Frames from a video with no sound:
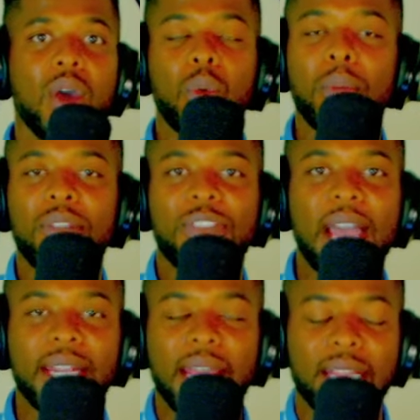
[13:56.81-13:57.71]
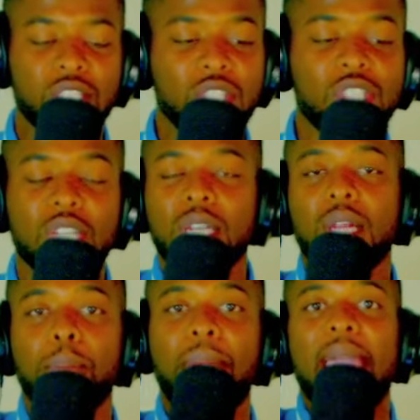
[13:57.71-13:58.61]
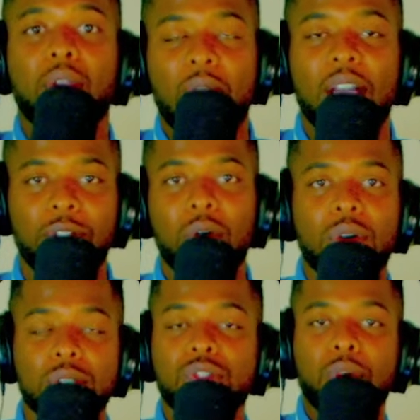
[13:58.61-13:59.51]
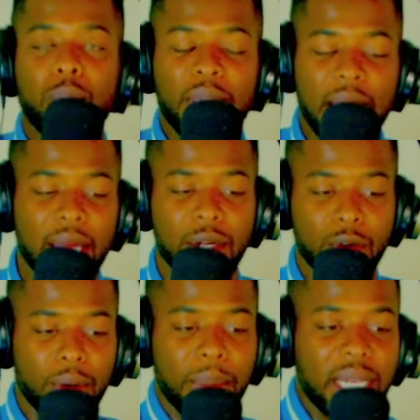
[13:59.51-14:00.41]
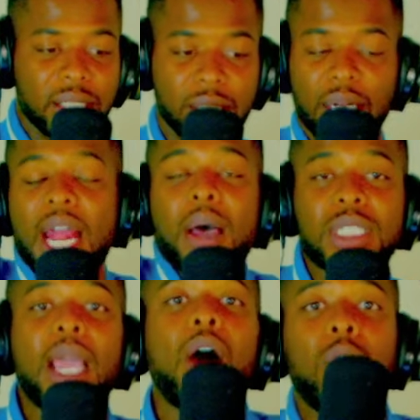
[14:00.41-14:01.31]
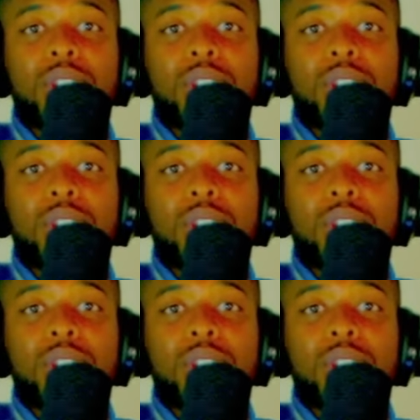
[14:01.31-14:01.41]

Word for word: when we found out that she sung the background vocals for Rihanna during Monster, and I was like, oh,